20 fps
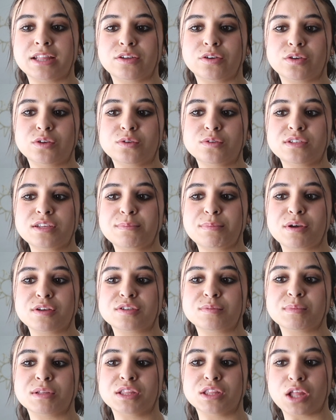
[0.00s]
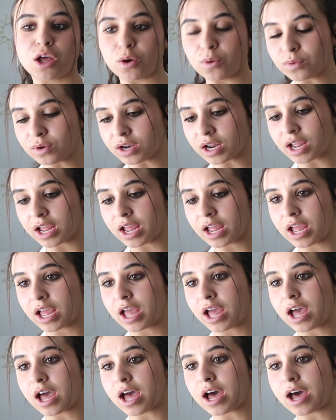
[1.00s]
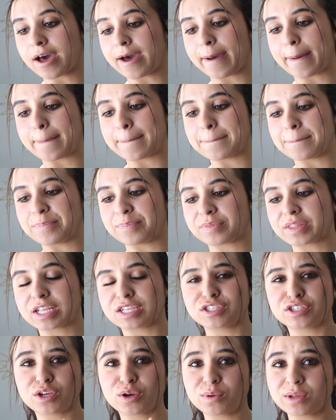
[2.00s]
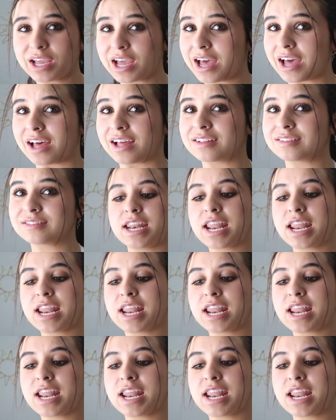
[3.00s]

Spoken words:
Lil Uzi, Post Malone. So yeah.